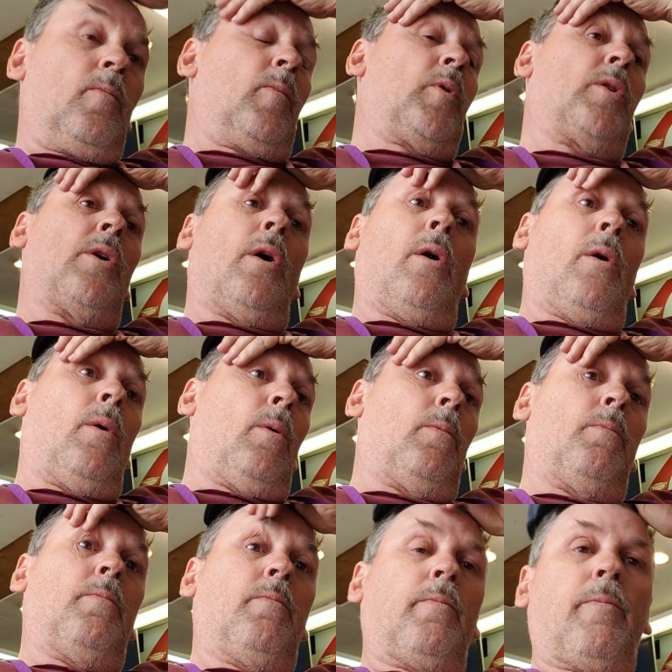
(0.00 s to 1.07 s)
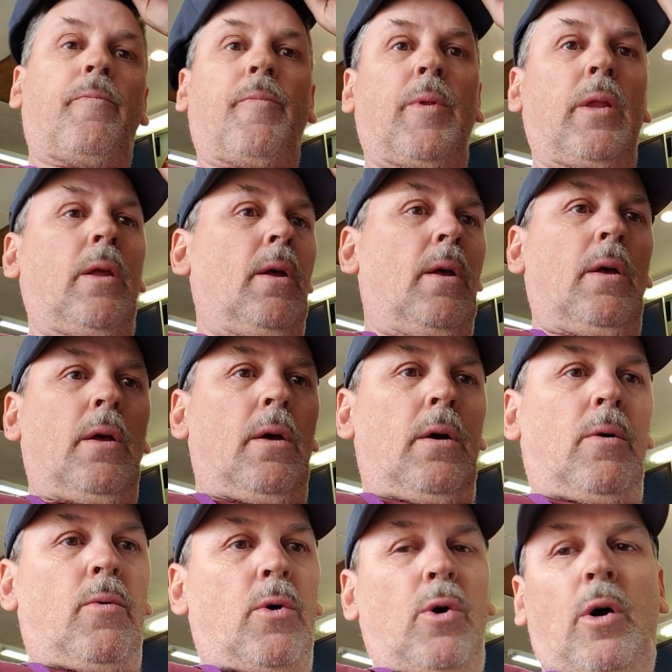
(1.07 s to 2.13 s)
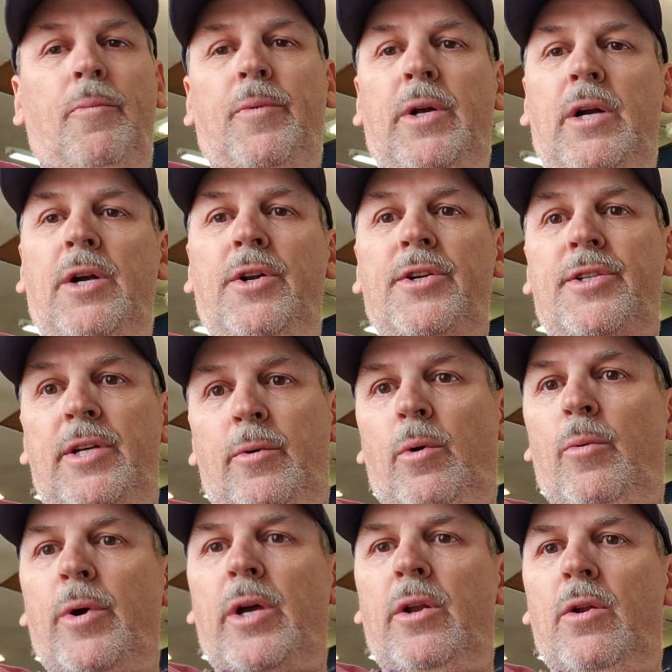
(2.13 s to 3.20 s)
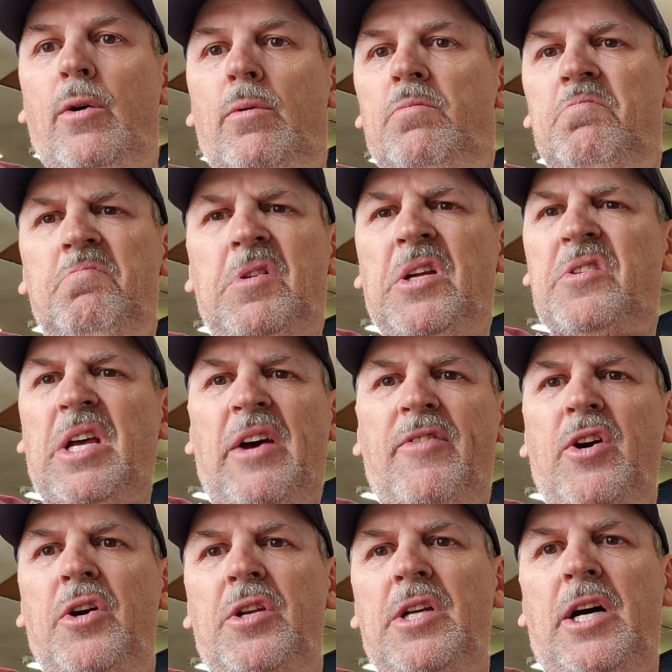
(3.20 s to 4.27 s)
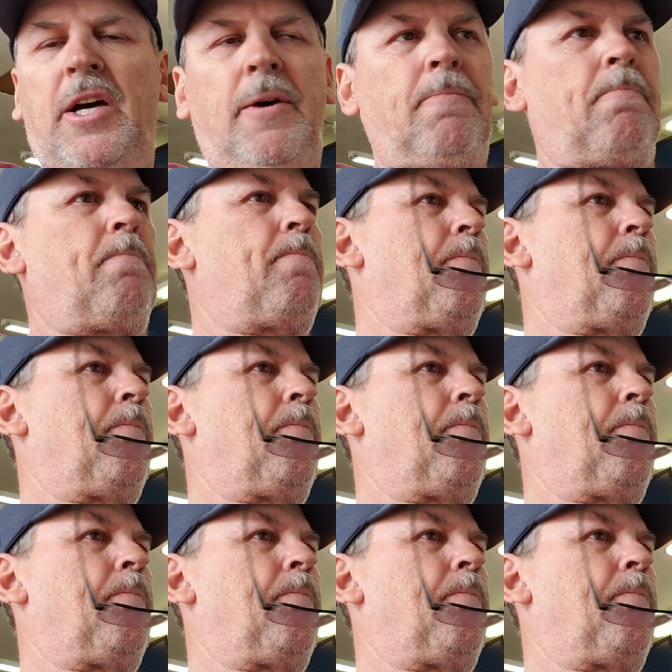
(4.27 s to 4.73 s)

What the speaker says: So we'll go up there and just see what we can do. Just have a good time.